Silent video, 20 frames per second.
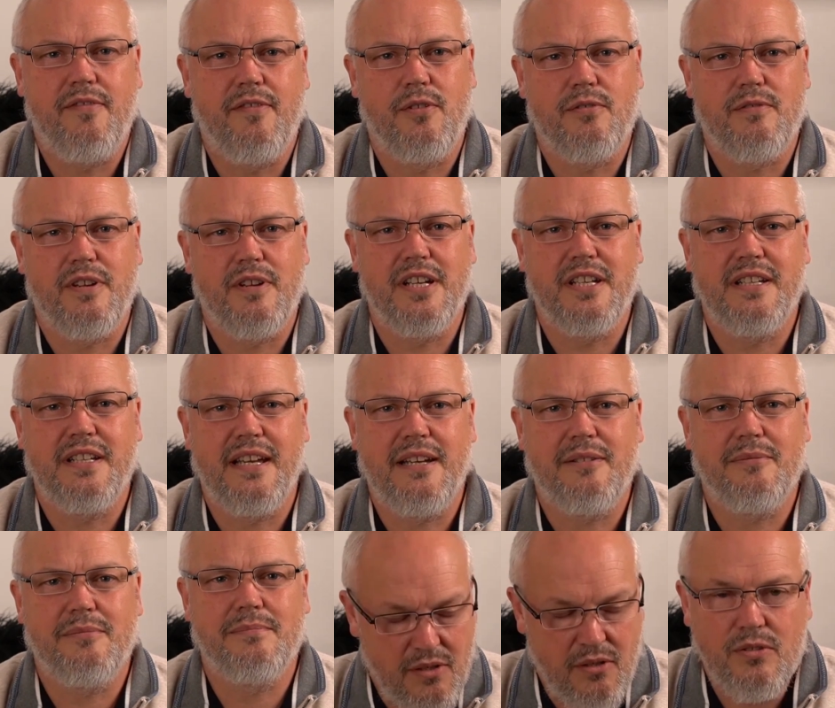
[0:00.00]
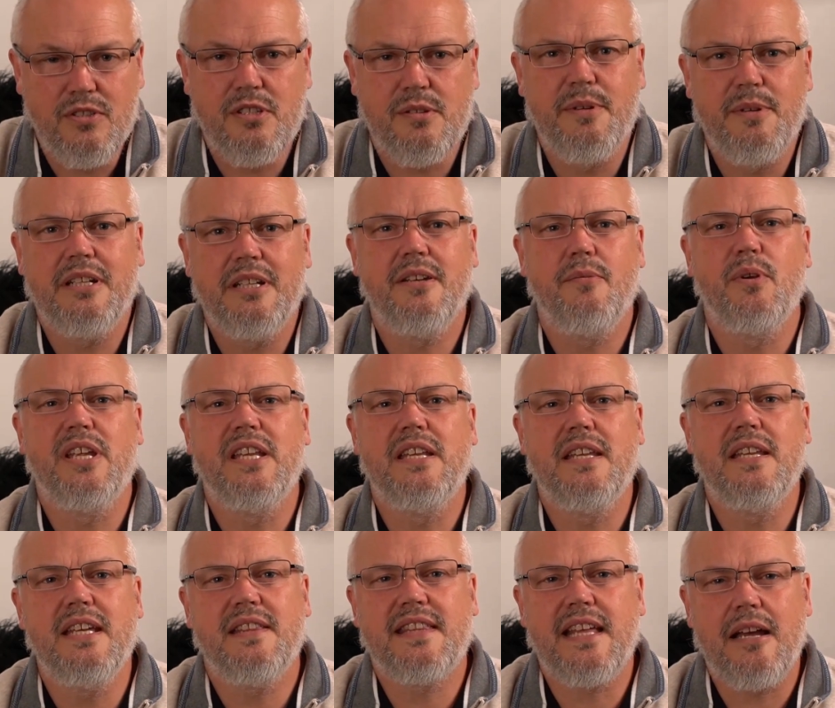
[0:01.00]
for right now. Ultimately, we
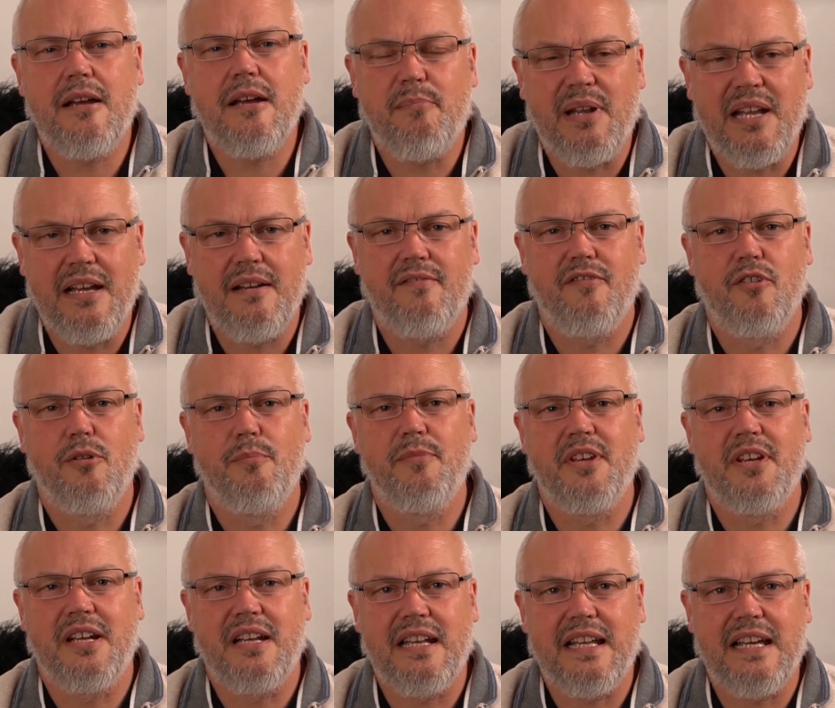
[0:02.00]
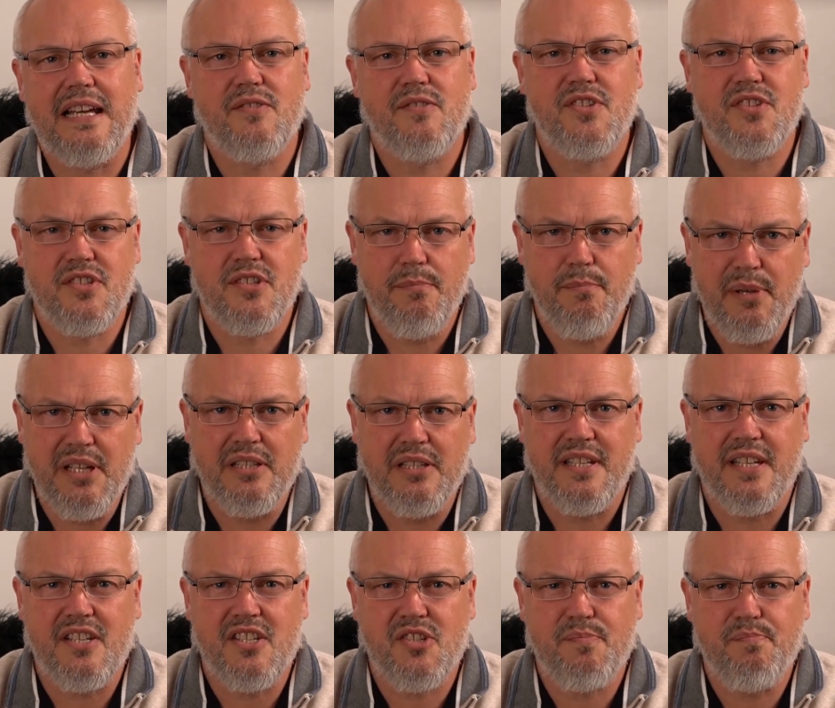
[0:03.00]
need that platform that allows us to build
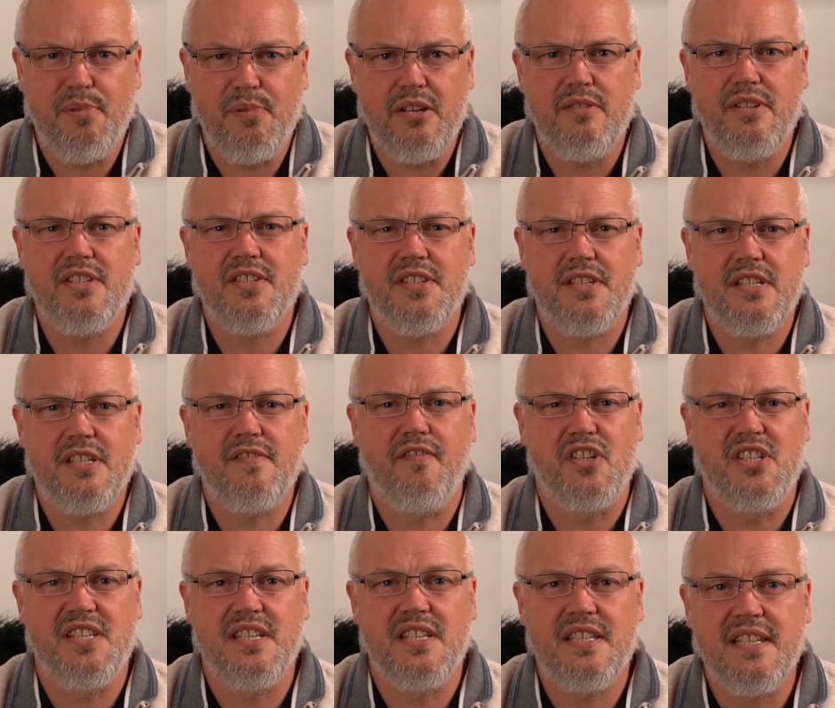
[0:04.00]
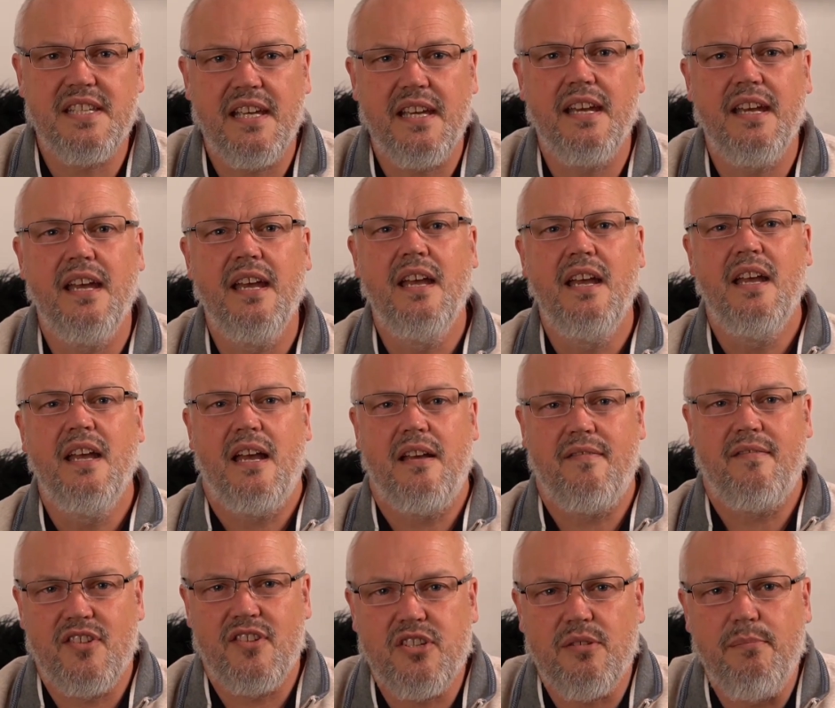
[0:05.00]
experiences for today and
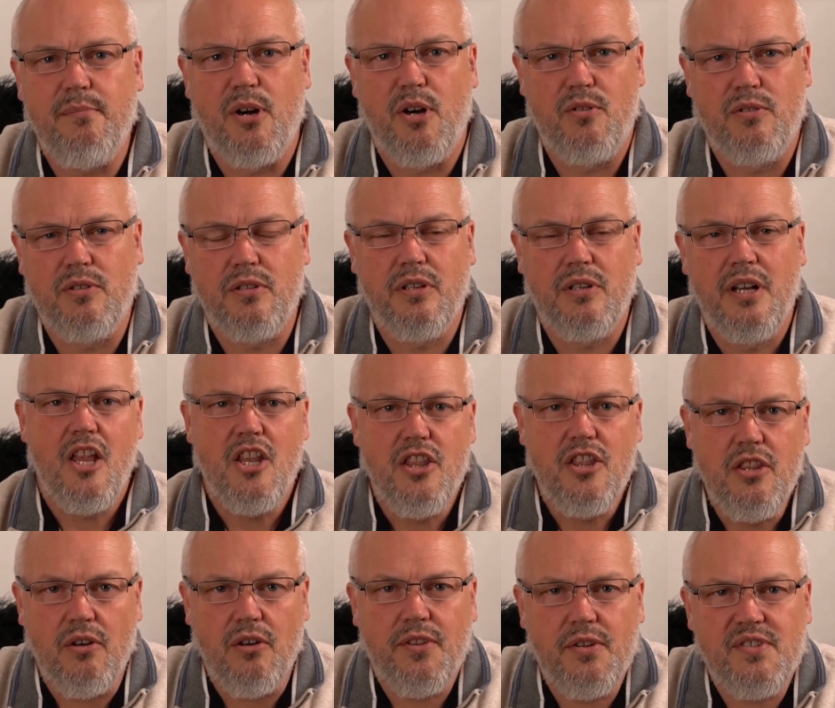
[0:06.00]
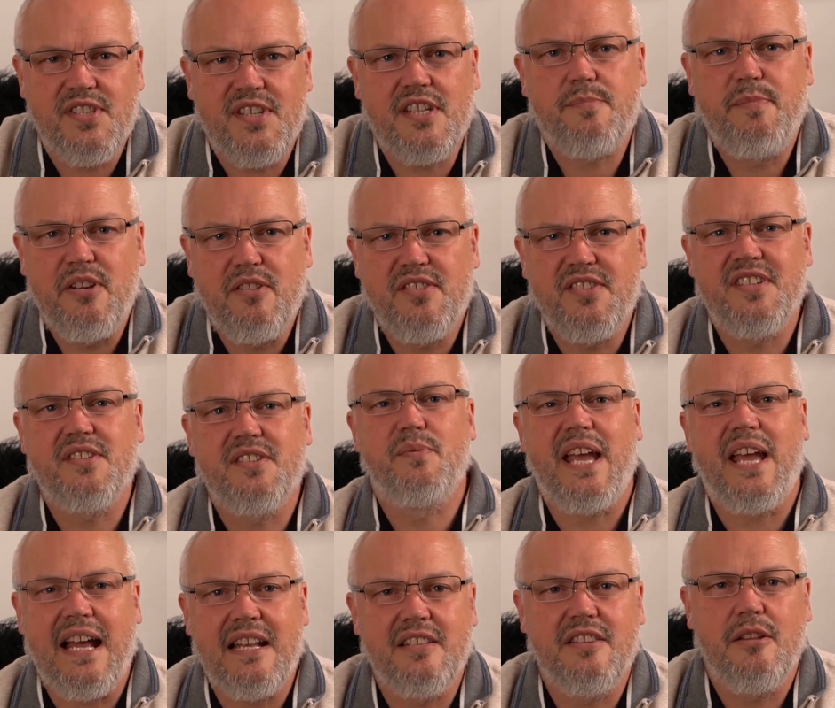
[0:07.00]
for tomorrow, not those experiences we
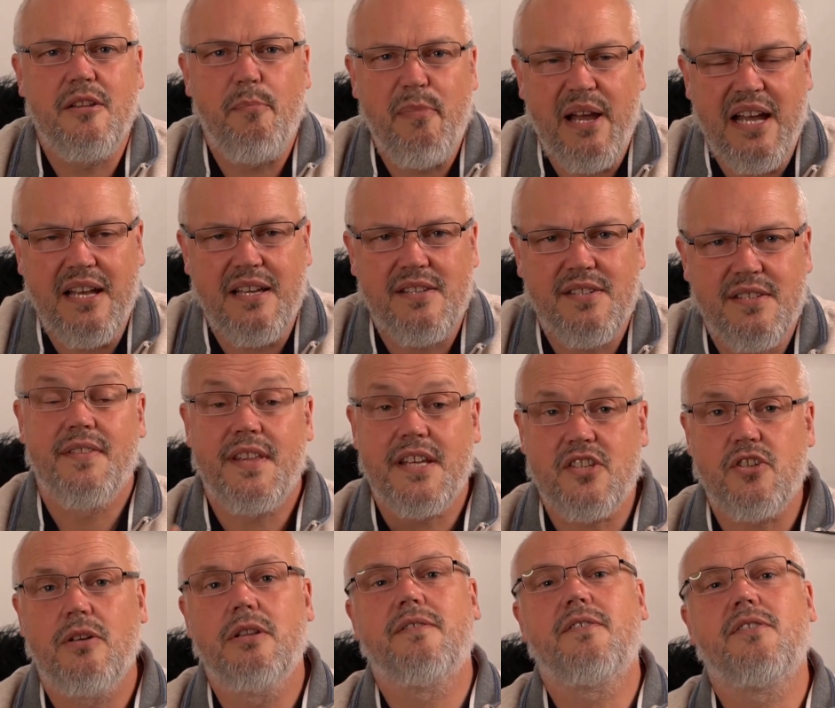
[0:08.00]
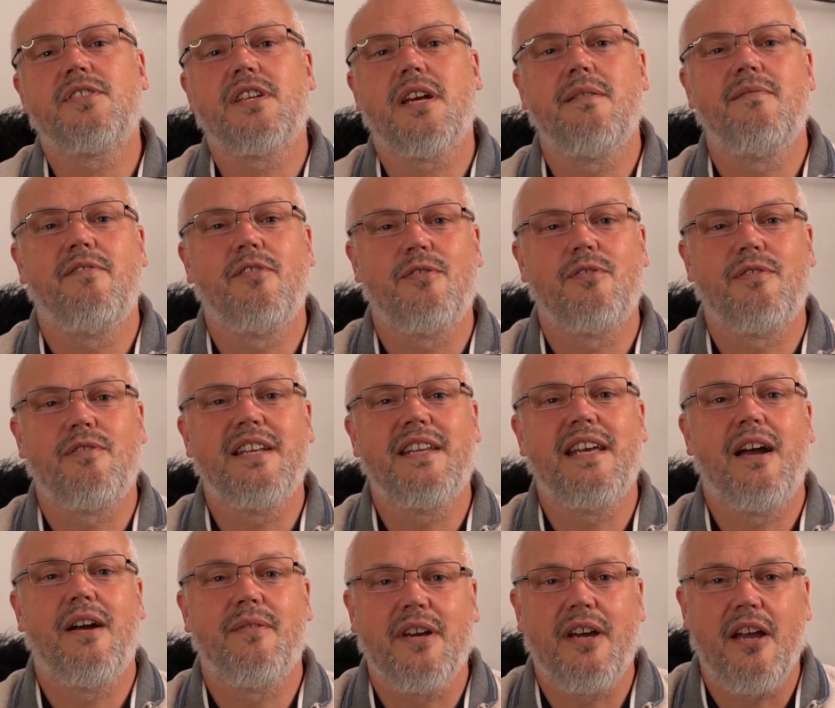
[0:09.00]
had in the past. That's all I've got time for right
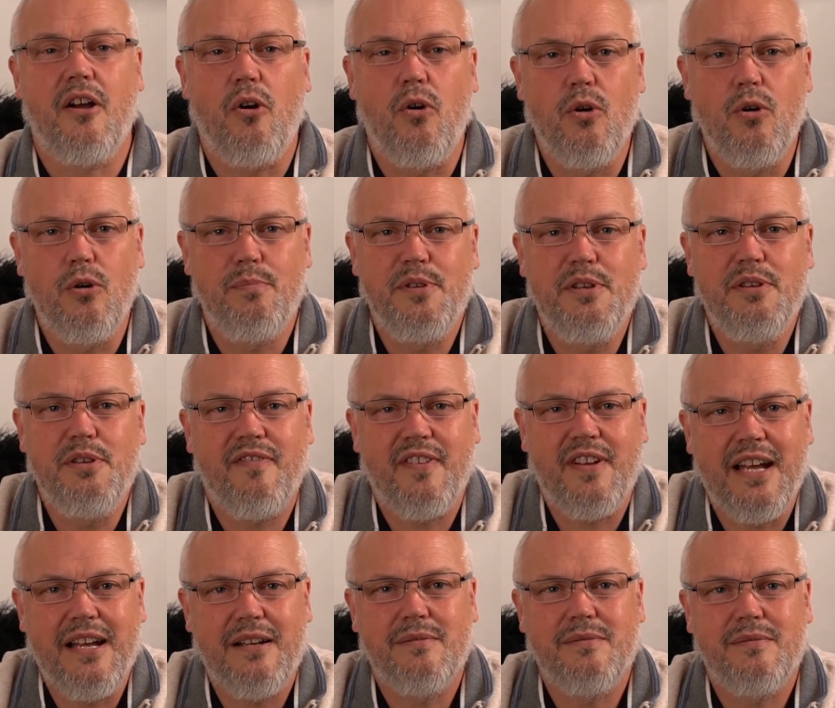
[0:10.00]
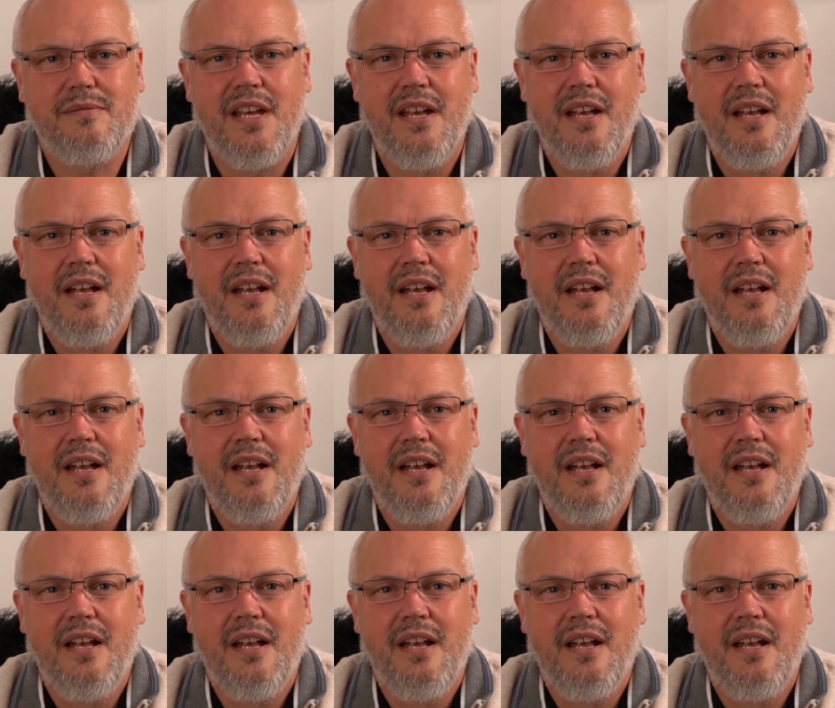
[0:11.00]
now, and I hope you found